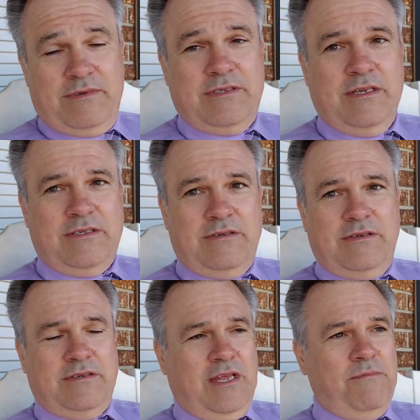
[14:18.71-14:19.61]
to
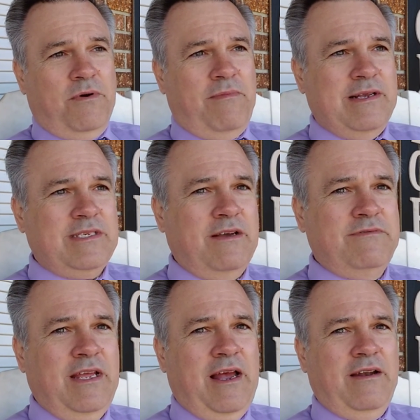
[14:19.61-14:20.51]
temper myself
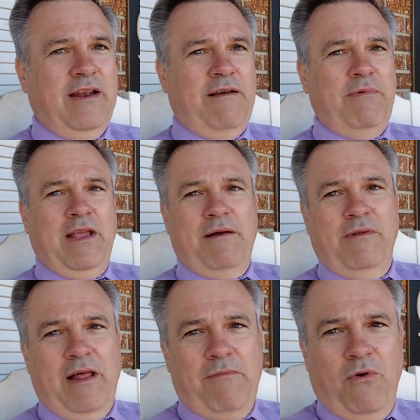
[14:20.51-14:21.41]
down, and I've become
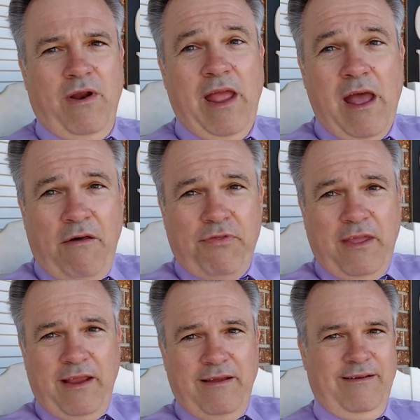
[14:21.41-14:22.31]
a lot more
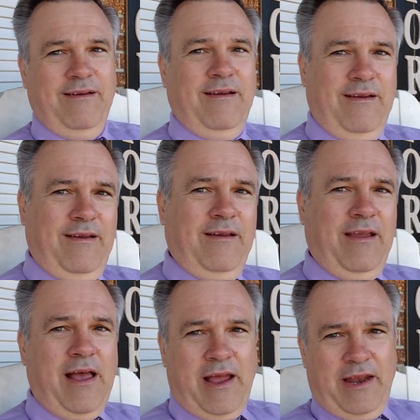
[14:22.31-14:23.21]
healthy
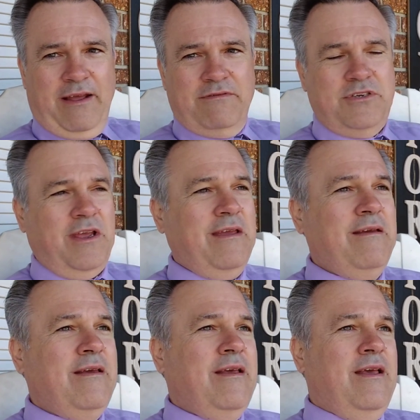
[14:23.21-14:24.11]
INFJ
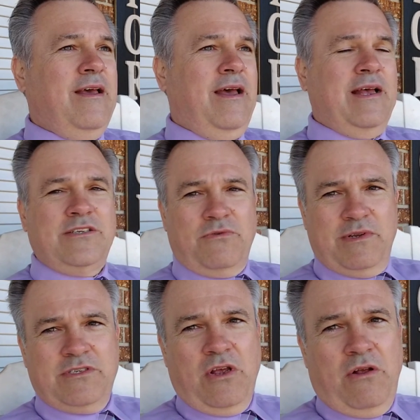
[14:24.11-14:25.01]
as a
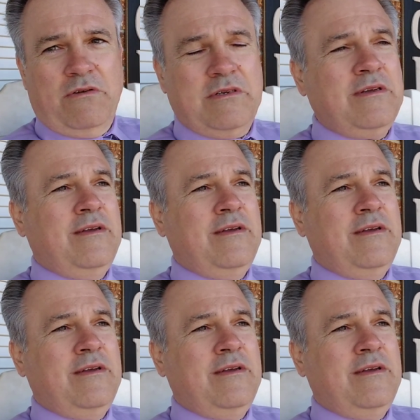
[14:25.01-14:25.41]
result.